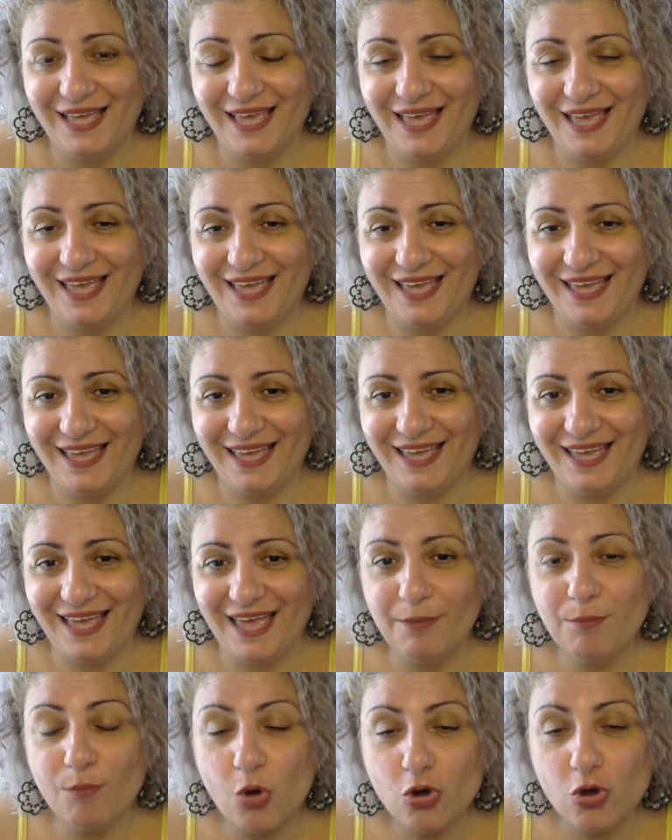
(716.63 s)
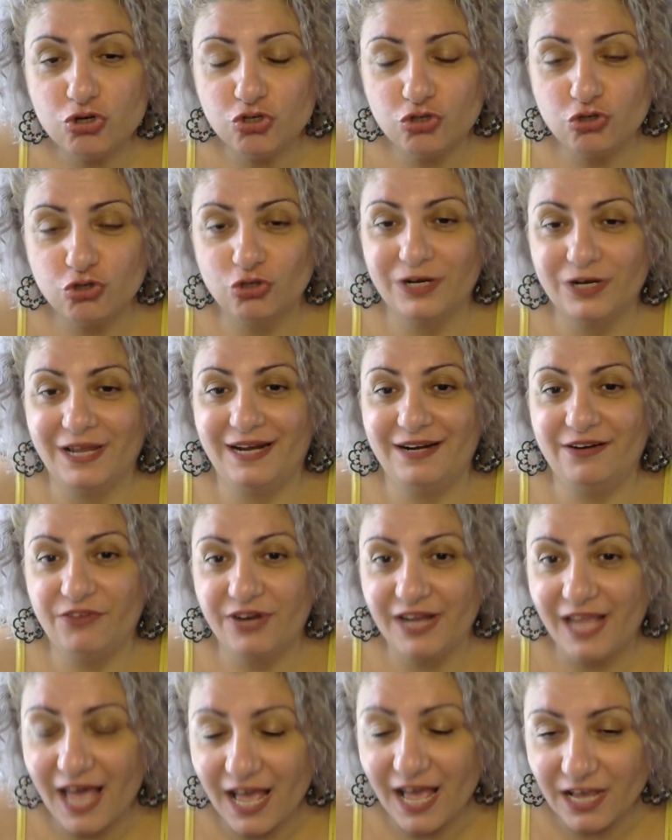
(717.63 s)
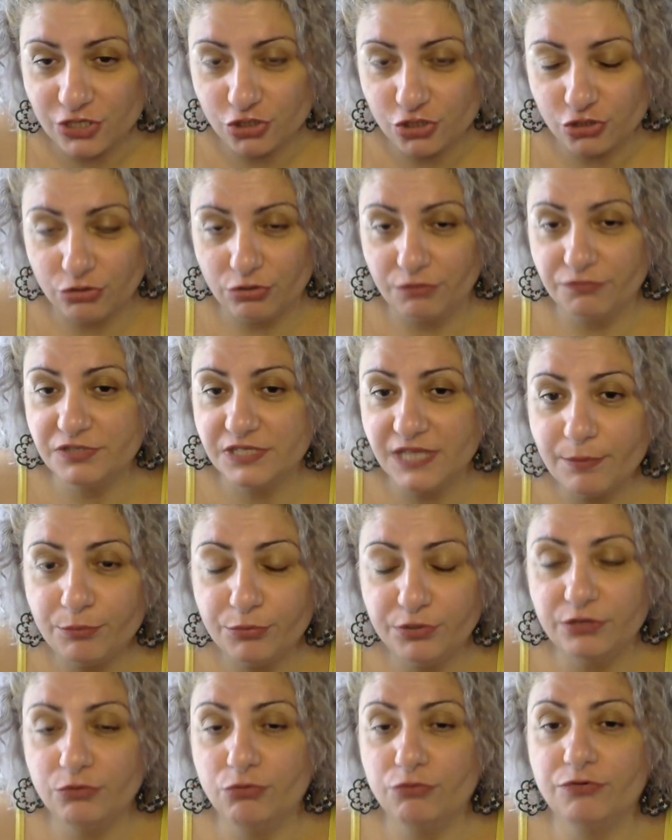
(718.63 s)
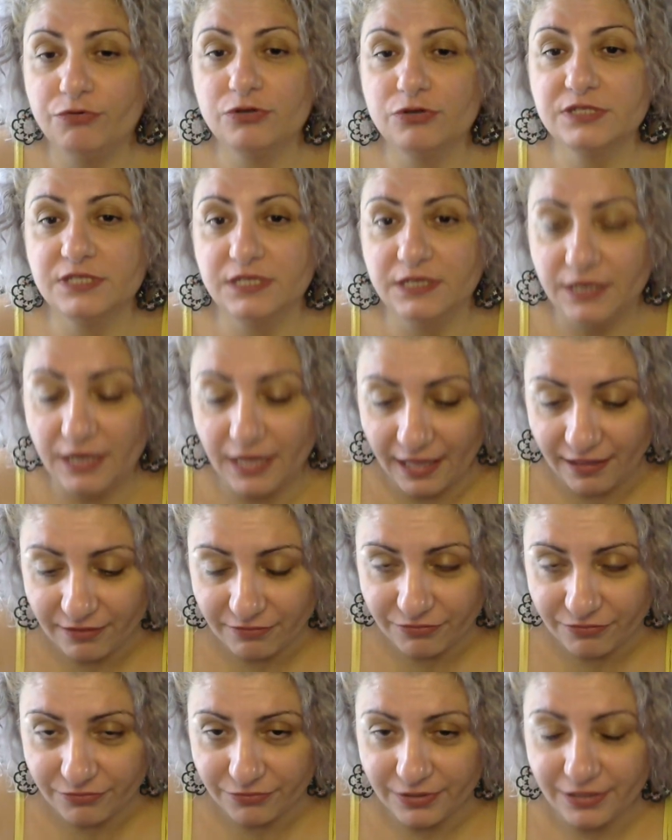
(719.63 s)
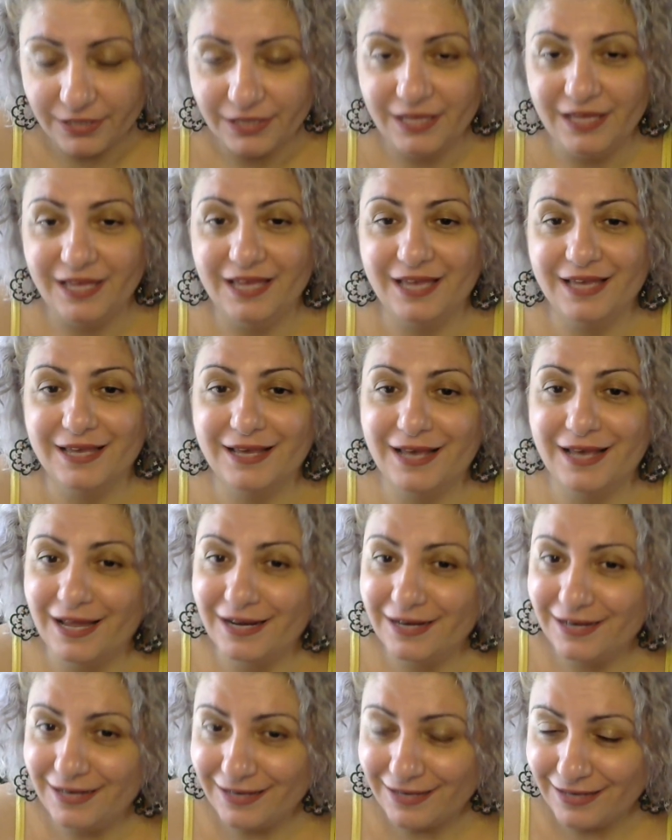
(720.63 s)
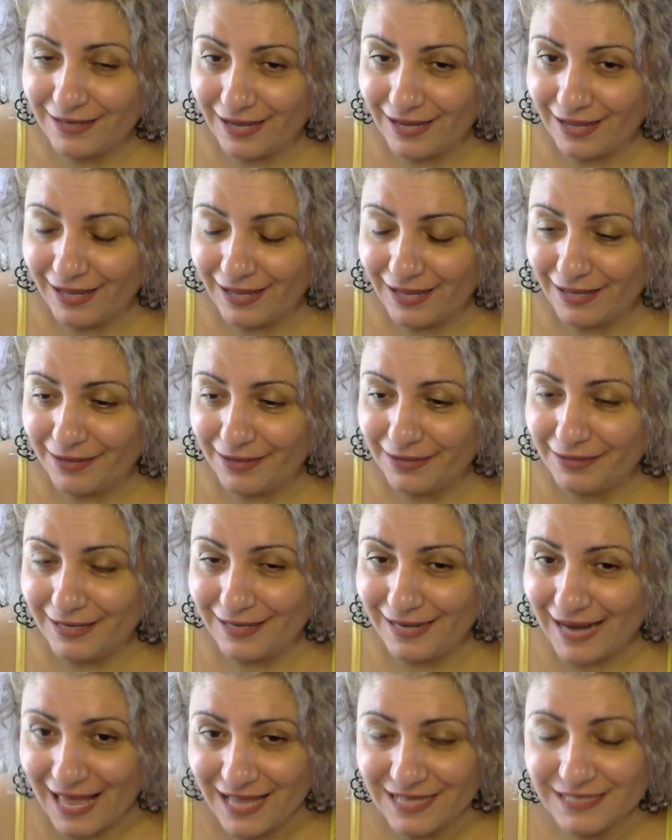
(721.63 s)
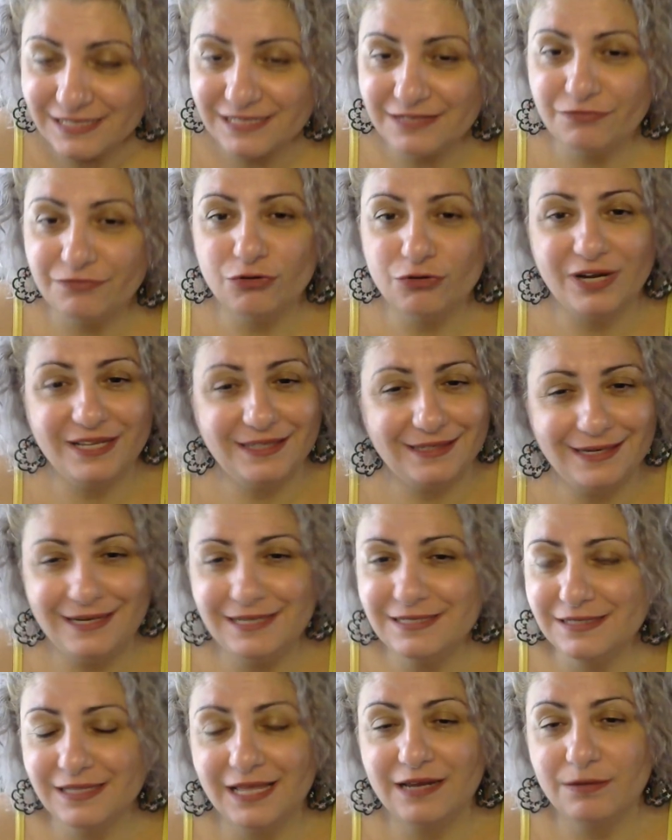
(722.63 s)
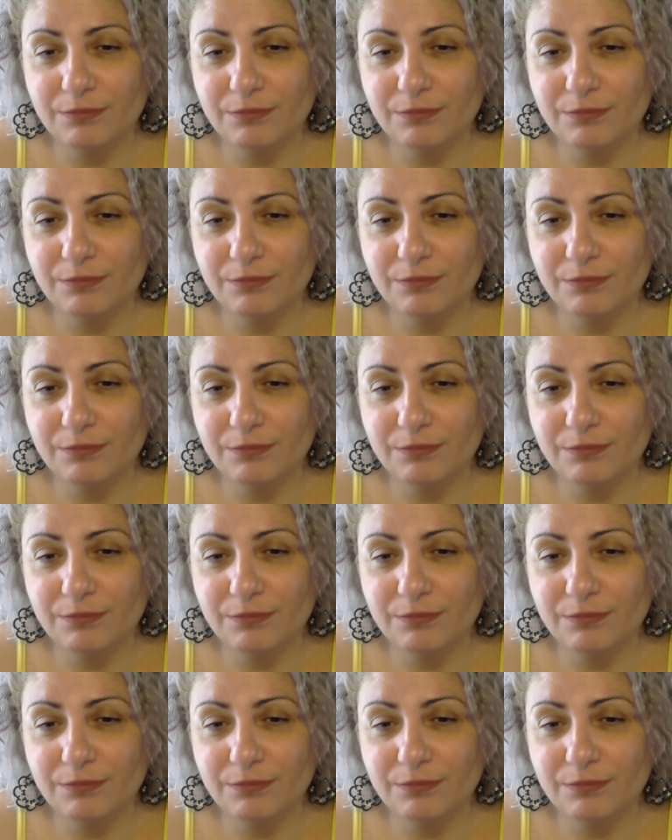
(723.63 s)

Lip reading: emotional reaction of somebody who falls in love can last for at least 9